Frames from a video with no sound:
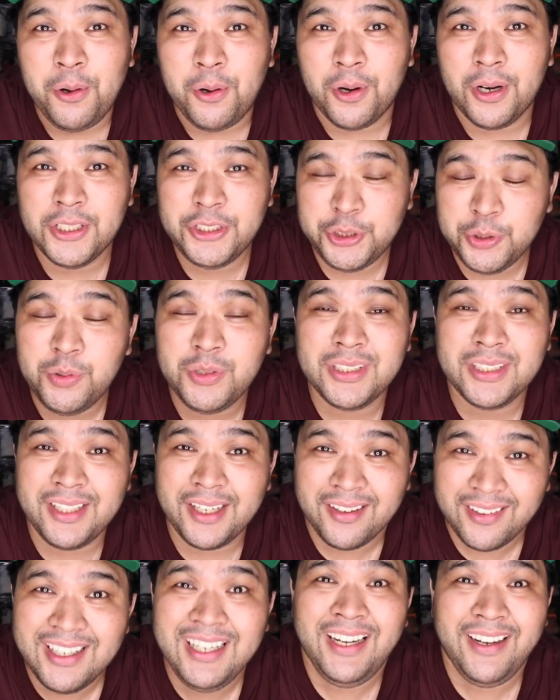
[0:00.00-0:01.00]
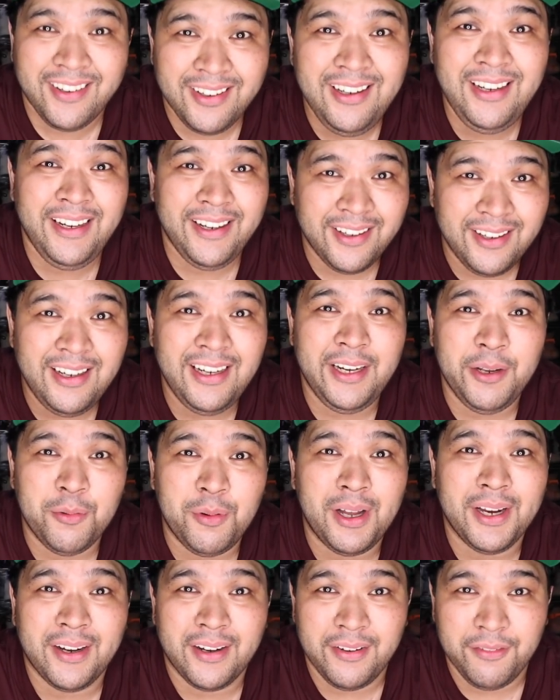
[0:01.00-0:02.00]
or shoes that I really, really, really
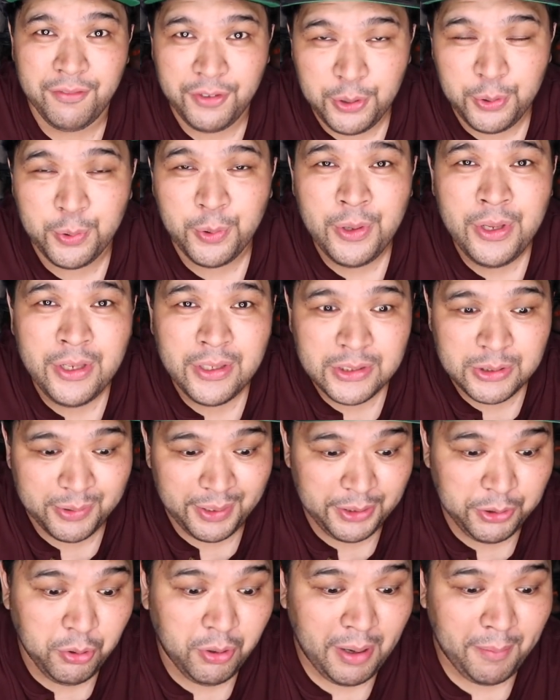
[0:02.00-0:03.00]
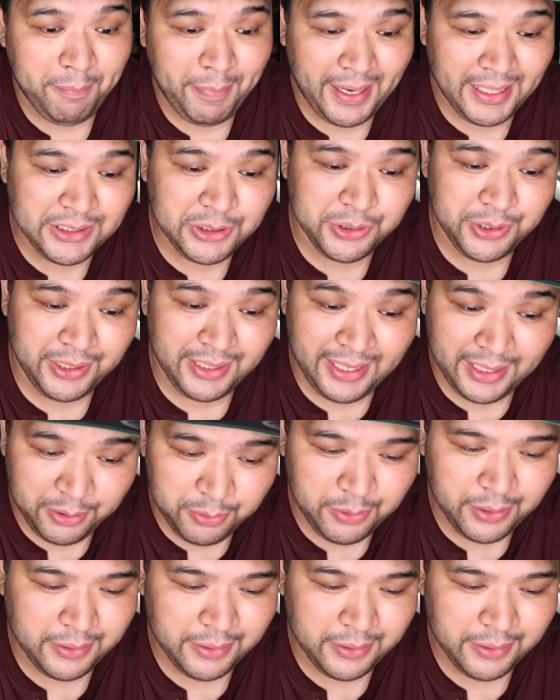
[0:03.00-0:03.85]
want to review. So I took a pass on that